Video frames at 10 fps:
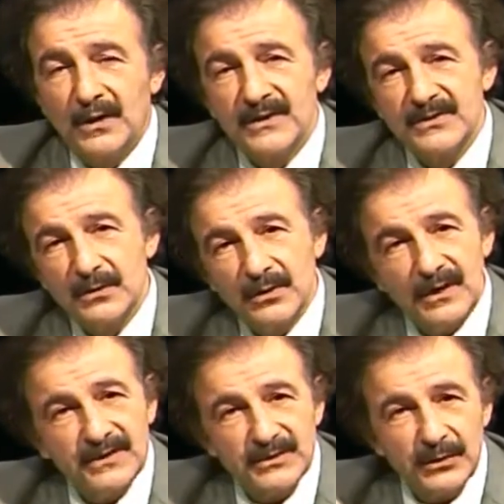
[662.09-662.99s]

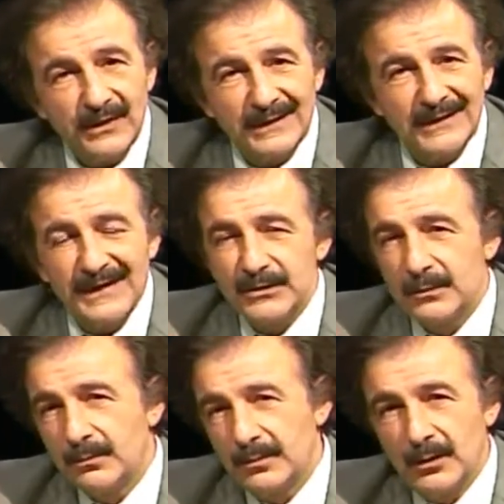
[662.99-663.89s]
inserting a laser
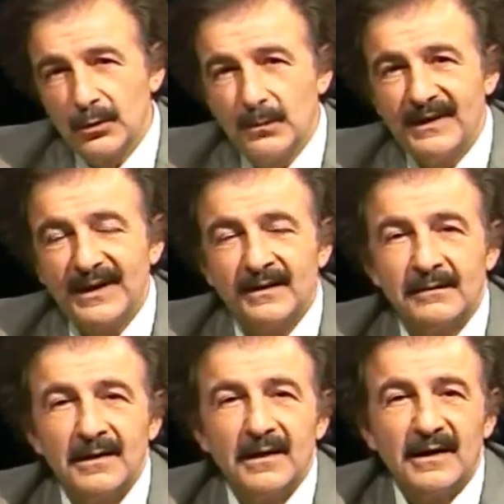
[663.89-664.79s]
probe can
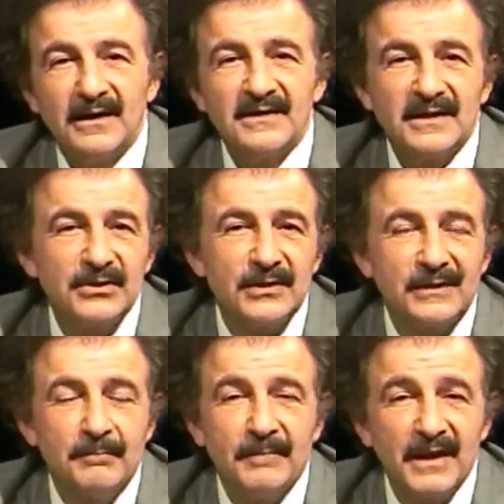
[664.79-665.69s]
essentially
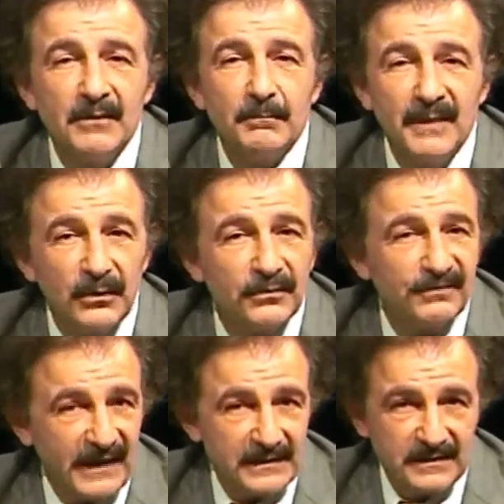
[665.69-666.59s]
melt
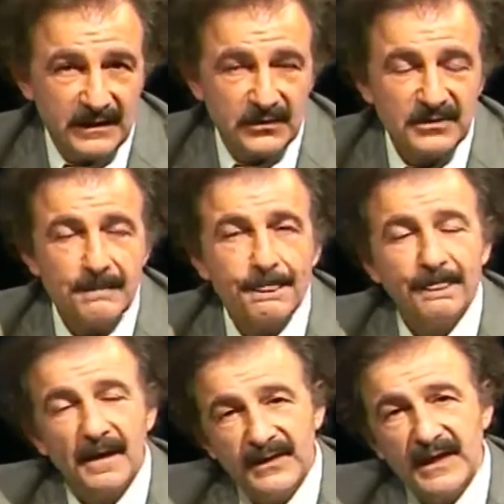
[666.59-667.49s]
fat cells.
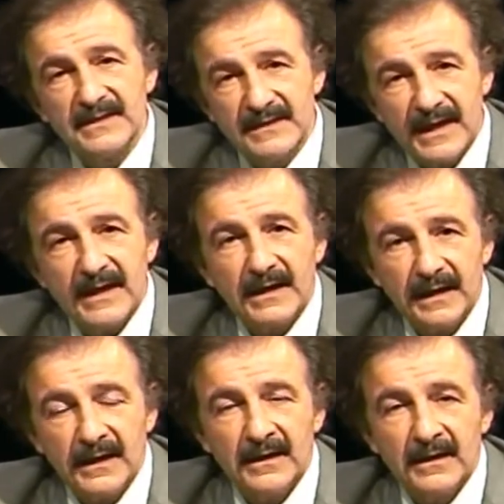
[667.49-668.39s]
Now, yes, that
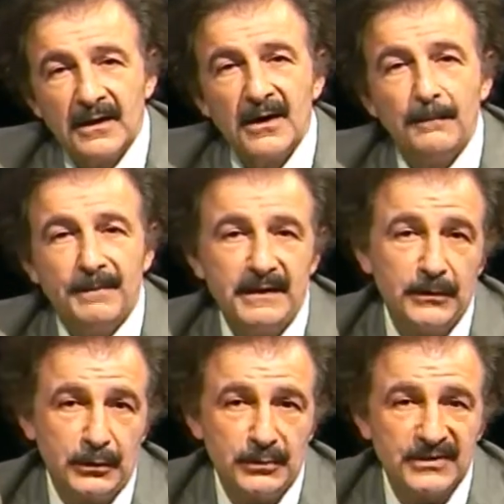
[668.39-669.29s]
can be
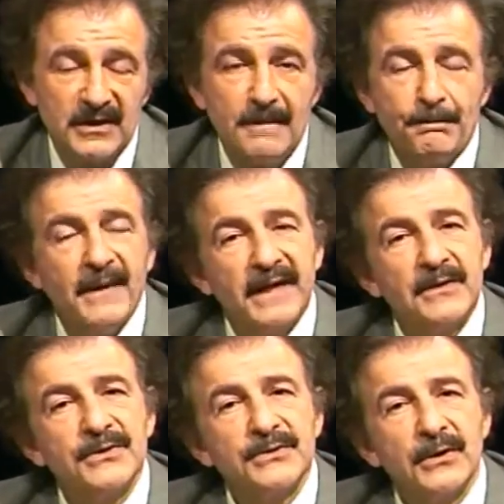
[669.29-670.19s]
used. My
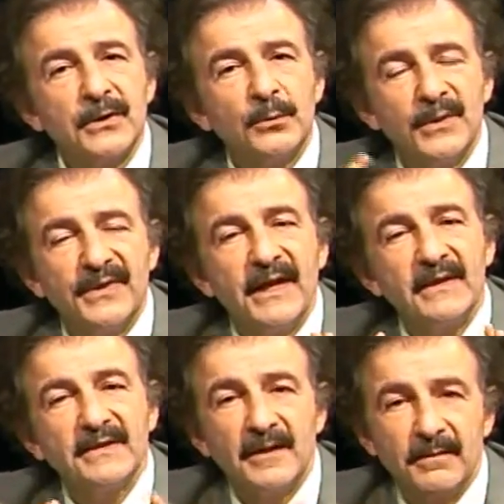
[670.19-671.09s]
concern with that
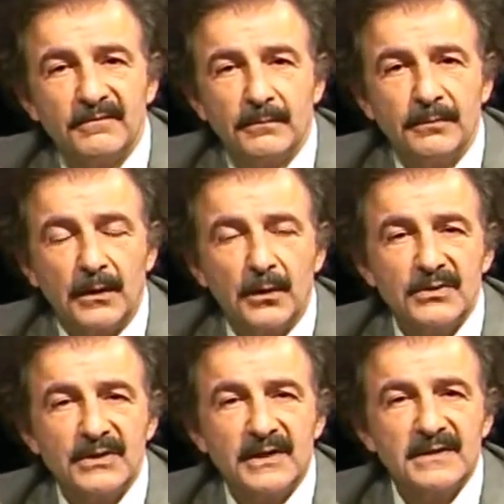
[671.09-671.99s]
type of approach
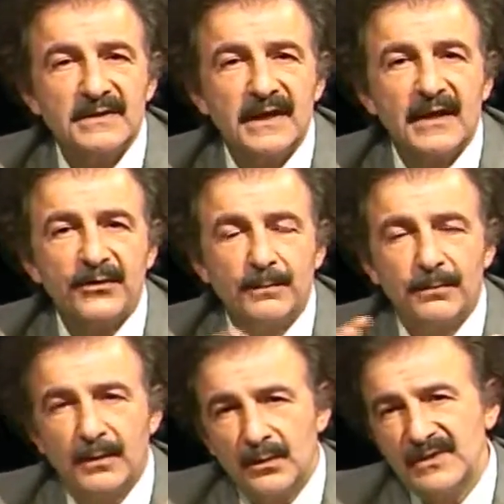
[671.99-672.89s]
is that the
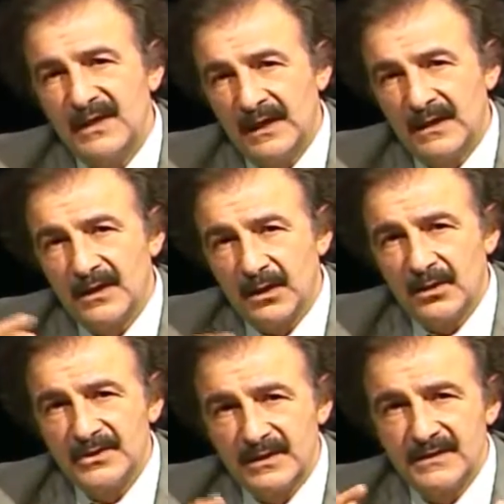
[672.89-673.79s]
protein,
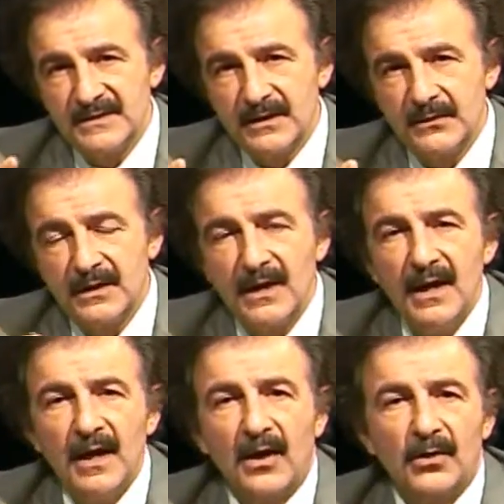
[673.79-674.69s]
collagen, etc.,
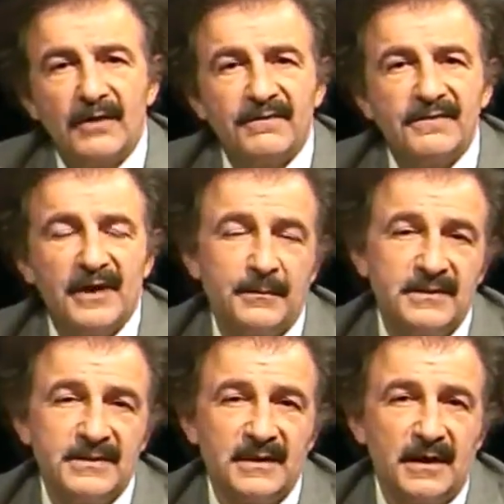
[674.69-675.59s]
are oftentimes